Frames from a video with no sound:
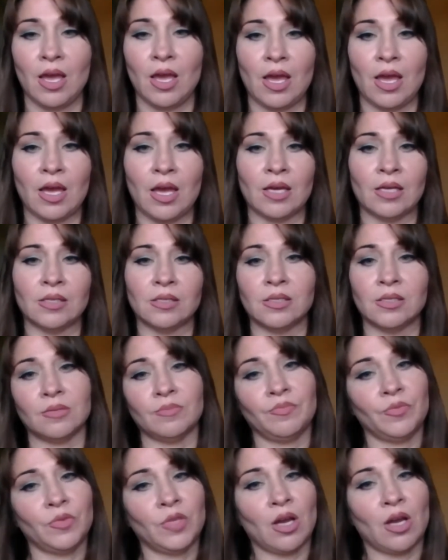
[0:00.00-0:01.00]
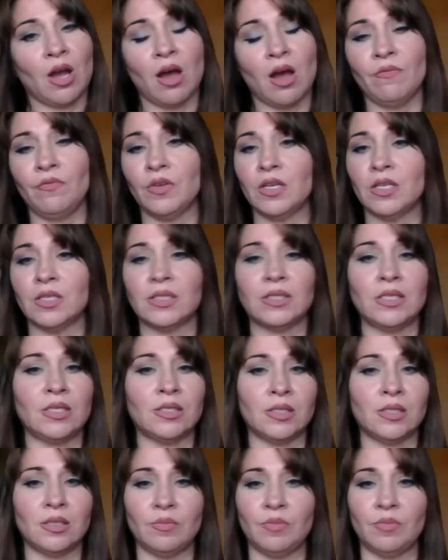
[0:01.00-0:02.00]
And the confidence
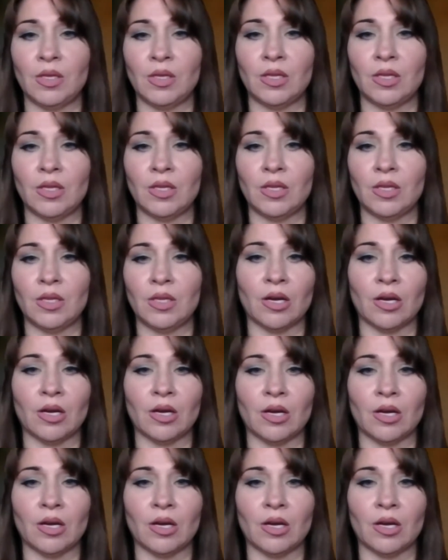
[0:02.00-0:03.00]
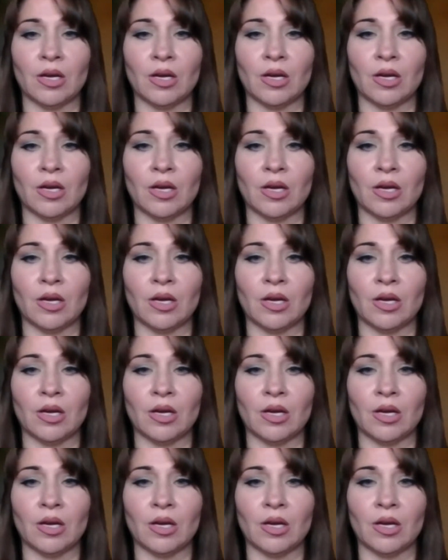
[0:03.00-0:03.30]
needs to be there. And that's the